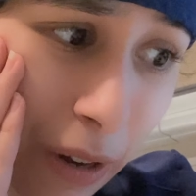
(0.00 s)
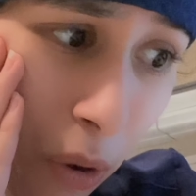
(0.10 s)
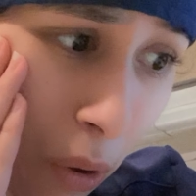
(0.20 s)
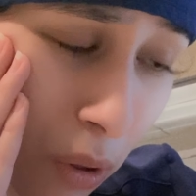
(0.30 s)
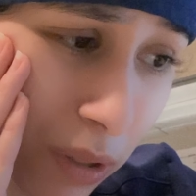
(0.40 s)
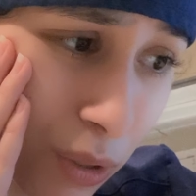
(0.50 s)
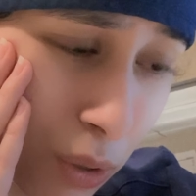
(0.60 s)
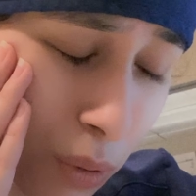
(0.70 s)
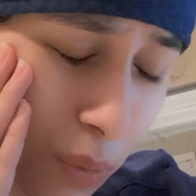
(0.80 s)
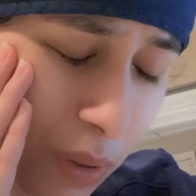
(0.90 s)
at all
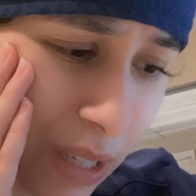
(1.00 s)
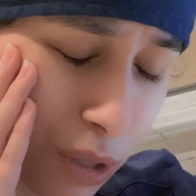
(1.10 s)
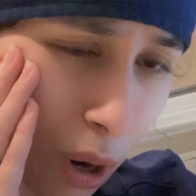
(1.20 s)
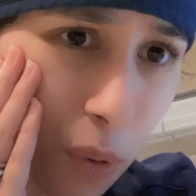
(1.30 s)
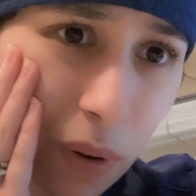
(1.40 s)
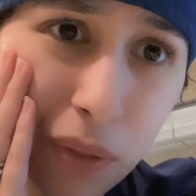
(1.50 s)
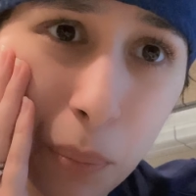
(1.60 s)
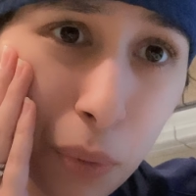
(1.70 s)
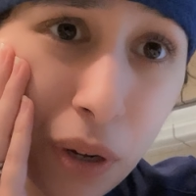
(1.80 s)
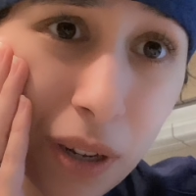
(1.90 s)
to the tone of the
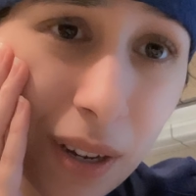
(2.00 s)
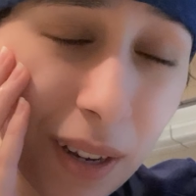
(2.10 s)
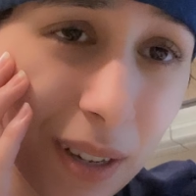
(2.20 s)
book,